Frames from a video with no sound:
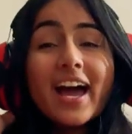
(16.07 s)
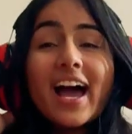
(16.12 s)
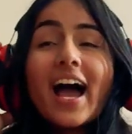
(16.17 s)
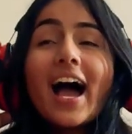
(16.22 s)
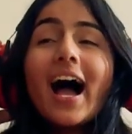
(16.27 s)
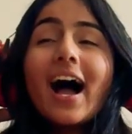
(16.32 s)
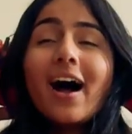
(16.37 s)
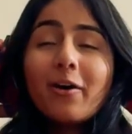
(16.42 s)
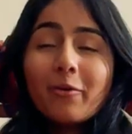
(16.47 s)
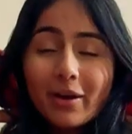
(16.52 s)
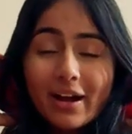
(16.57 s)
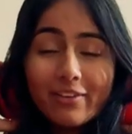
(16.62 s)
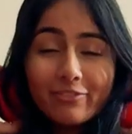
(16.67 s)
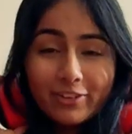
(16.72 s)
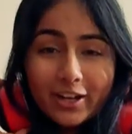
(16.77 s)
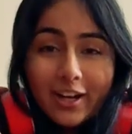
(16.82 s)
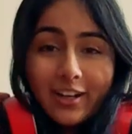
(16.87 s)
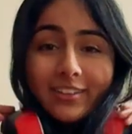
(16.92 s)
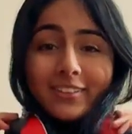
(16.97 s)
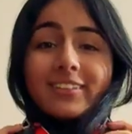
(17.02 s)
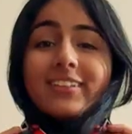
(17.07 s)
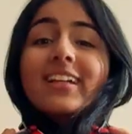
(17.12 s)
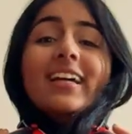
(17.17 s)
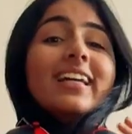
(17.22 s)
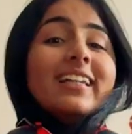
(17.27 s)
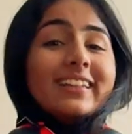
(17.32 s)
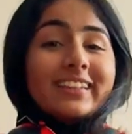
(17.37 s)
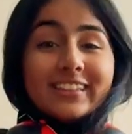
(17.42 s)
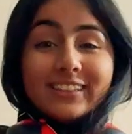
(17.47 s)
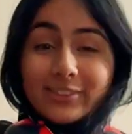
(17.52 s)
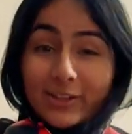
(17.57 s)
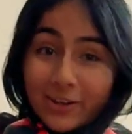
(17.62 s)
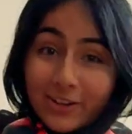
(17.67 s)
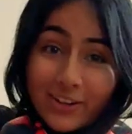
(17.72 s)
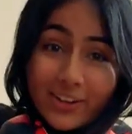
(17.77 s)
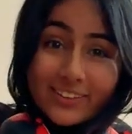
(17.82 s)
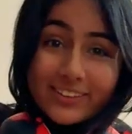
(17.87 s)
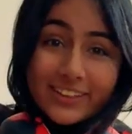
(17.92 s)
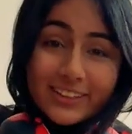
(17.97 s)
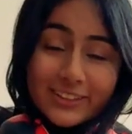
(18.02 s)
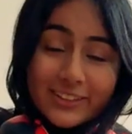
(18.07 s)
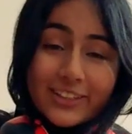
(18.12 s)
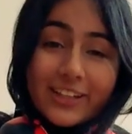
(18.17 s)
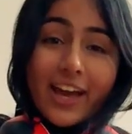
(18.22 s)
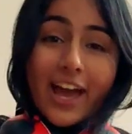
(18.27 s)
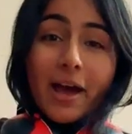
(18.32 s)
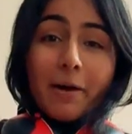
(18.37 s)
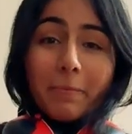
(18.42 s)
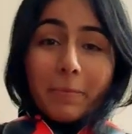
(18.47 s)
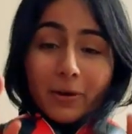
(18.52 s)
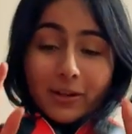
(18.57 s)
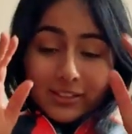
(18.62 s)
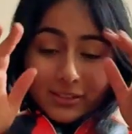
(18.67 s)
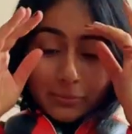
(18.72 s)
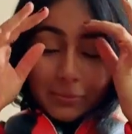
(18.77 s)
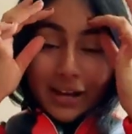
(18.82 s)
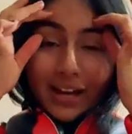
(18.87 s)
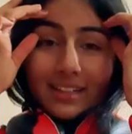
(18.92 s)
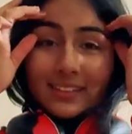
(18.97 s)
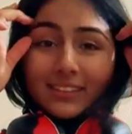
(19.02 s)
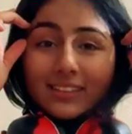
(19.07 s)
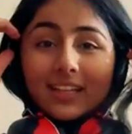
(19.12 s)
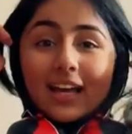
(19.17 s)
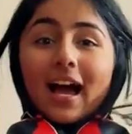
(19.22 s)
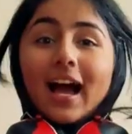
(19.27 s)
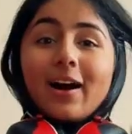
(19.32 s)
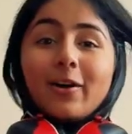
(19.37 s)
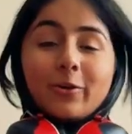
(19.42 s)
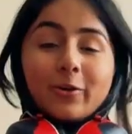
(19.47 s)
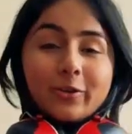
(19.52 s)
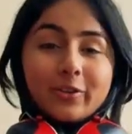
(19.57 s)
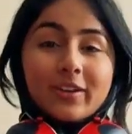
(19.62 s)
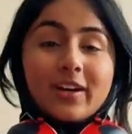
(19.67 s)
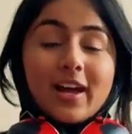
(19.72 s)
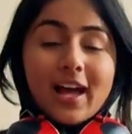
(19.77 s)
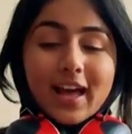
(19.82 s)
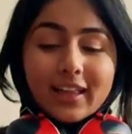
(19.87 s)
However, these are not the new AirPods Max at all.